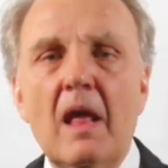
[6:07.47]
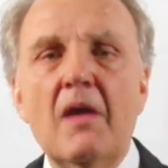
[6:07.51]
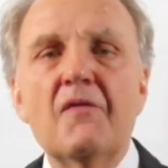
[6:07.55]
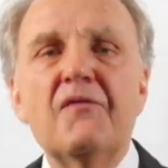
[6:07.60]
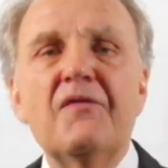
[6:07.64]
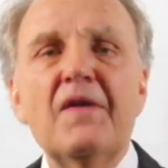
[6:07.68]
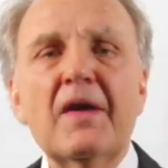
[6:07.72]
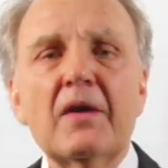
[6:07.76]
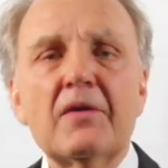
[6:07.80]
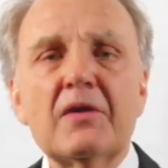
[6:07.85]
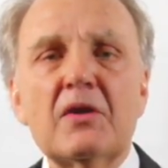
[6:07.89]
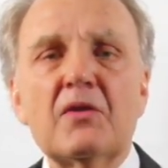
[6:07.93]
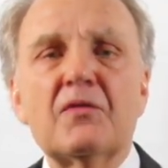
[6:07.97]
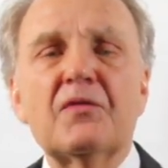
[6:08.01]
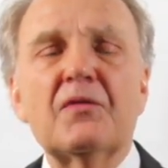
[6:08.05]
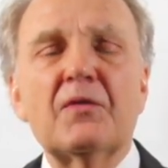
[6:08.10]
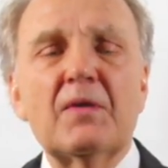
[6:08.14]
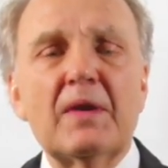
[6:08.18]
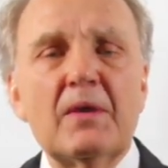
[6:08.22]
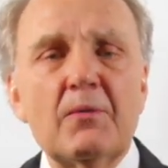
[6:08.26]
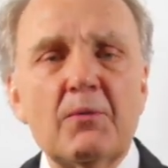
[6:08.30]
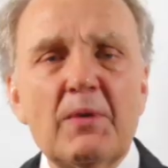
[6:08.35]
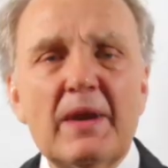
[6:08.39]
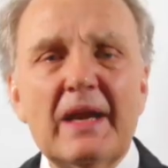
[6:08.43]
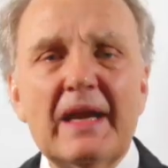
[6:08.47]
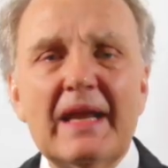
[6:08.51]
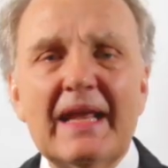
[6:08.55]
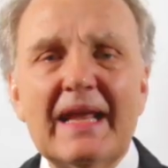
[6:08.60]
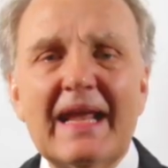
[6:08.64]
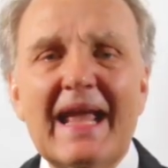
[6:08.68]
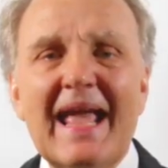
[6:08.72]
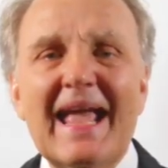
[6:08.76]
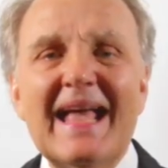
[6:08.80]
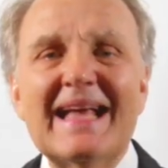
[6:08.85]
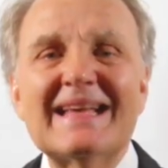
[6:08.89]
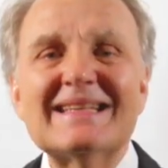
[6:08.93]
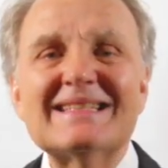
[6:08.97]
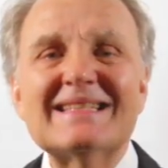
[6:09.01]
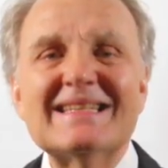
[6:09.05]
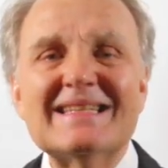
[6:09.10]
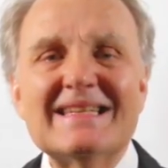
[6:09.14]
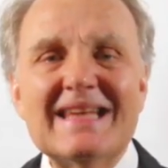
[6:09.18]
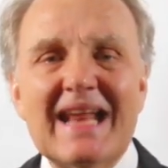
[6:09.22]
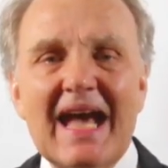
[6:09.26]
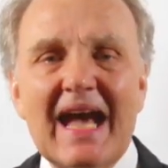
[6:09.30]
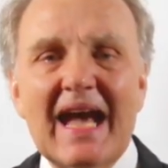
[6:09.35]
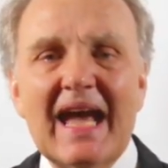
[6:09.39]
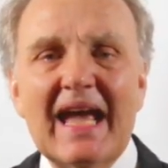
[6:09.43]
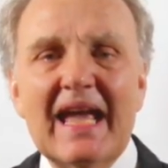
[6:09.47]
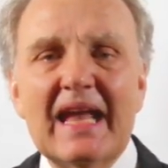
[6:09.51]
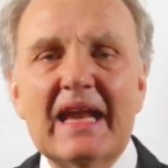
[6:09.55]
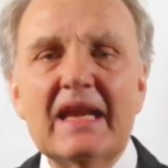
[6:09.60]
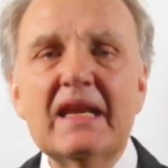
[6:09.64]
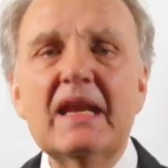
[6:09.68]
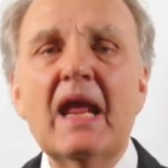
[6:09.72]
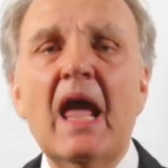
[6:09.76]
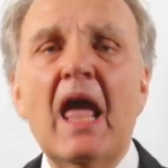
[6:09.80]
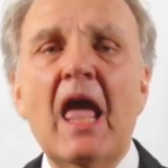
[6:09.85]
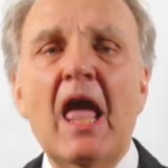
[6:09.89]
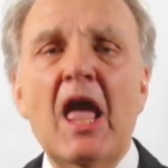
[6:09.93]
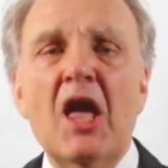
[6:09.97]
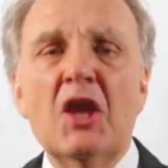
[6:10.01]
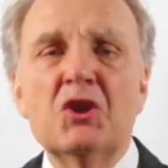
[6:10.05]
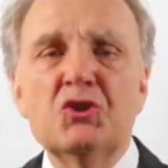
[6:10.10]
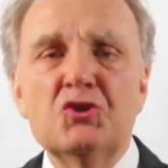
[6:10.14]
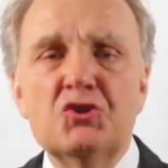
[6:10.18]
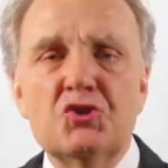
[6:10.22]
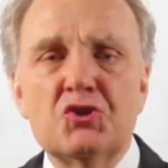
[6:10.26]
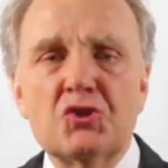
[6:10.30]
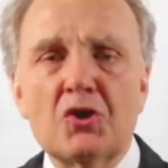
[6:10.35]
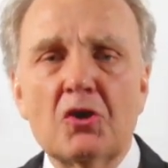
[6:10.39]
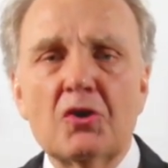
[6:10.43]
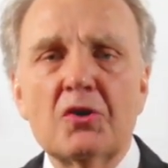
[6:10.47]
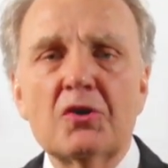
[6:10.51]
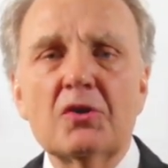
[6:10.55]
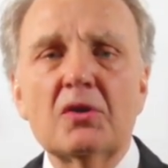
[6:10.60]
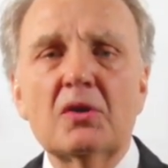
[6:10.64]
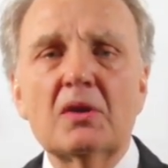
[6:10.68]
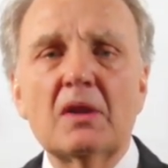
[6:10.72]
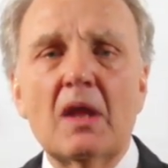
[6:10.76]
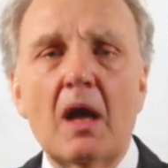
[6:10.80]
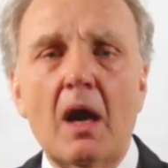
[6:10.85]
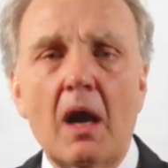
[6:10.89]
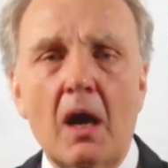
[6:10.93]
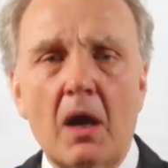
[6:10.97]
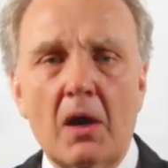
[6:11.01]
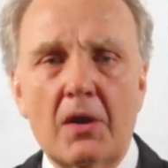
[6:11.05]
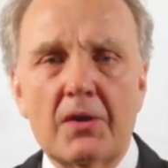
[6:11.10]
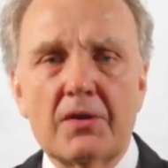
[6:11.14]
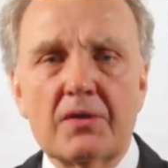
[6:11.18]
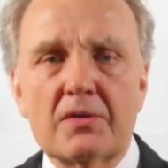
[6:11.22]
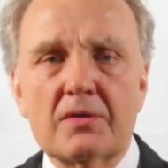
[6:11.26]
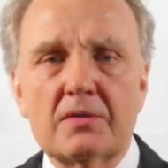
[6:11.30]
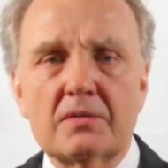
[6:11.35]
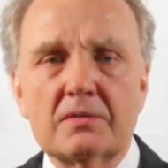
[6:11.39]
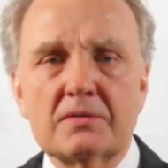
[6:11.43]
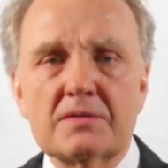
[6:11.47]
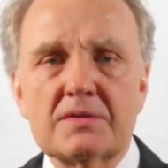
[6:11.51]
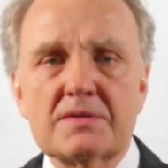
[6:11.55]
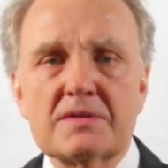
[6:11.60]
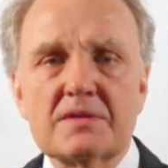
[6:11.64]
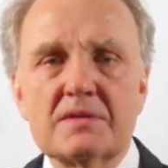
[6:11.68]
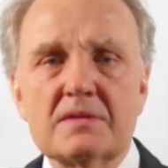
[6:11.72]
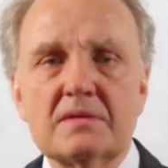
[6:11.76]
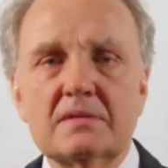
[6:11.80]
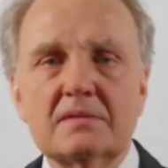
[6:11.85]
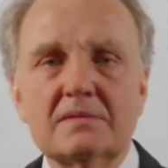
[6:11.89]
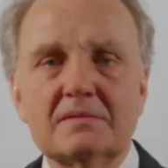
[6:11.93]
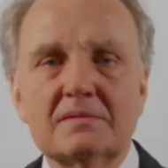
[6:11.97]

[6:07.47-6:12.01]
Failure Free Reading has 9 journal articles.